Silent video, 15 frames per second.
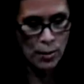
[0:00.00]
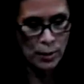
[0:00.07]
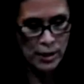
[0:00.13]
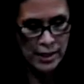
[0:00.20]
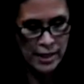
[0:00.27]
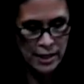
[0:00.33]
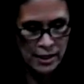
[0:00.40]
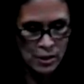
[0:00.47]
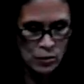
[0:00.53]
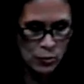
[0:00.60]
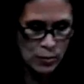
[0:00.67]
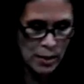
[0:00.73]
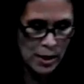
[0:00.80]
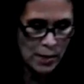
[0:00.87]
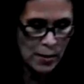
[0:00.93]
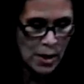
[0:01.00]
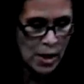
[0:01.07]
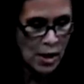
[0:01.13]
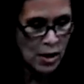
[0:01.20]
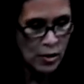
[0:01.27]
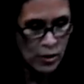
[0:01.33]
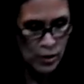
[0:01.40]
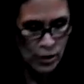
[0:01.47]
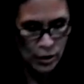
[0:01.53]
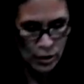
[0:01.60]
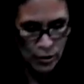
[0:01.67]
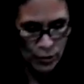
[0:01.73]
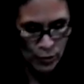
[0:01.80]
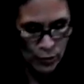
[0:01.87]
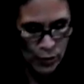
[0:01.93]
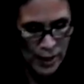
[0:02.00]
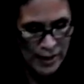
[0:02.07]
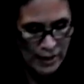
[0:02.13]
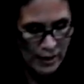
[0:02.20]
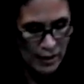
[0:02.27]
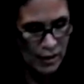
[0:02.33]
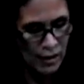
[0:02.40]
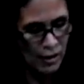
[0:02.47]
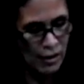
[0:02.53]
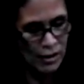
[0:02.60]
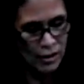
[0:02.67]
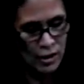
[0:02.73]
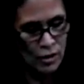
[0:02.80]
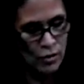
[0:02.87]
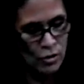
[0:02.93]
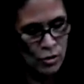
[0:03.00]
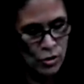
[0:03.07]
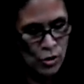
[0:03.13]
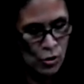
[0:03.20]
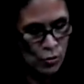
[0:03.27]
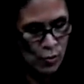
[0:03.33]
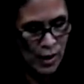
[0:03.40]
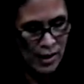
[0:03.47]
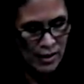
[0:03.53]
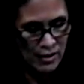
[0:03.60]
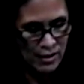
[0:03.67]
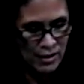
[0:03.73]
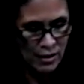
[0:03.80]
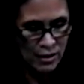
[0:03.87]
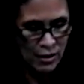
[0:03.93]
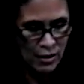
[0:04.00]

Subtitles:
property taxes from them. The rent, you know, there's no rent